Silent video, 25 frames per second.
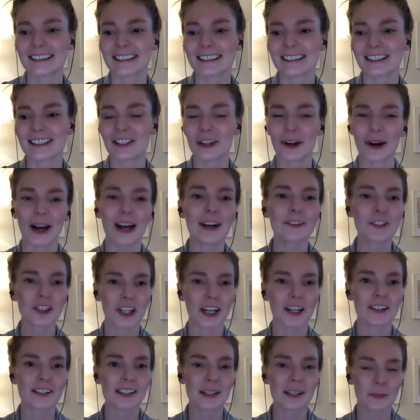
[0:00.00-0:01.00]
have
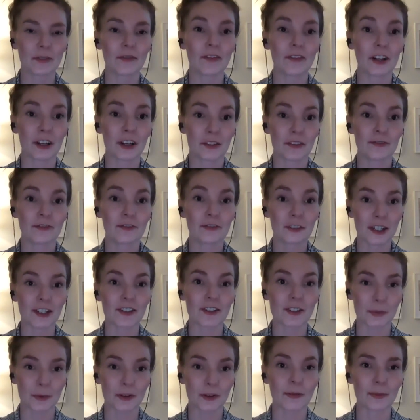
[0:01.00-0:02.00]
shared some of their
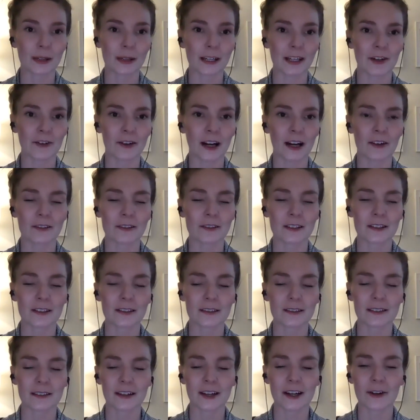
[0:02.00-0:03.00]
fears with me around
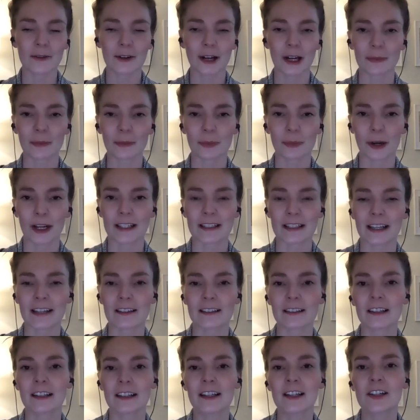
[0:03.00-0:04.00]

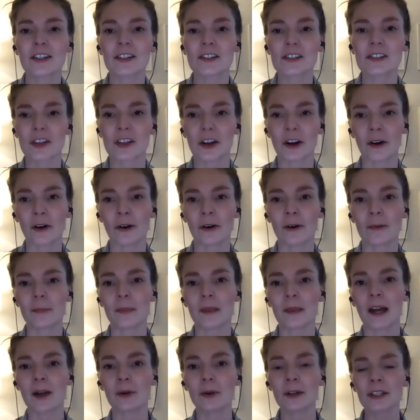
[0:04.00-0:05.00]
branding. So
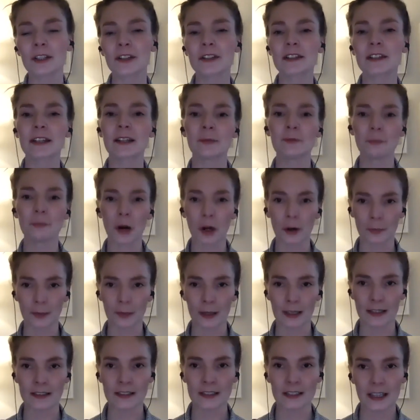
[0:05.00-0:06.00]
I want you to take a
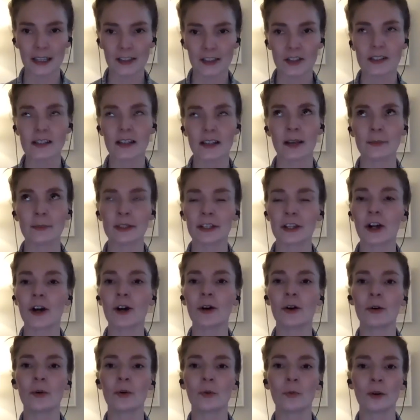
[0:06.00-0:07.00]
moment and just let me
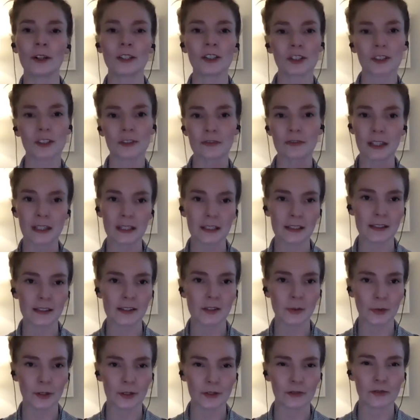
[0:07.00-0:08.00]
know which of these
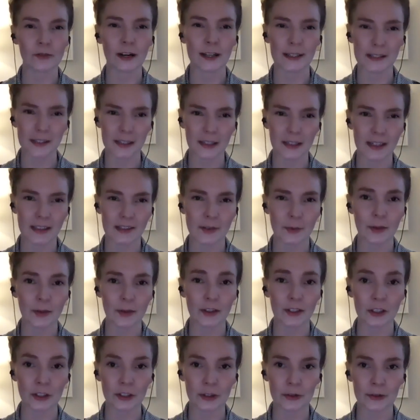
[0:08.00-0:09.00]
sort of resonates with
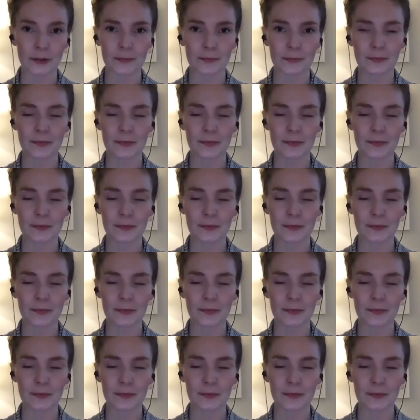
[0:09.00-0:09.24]
you.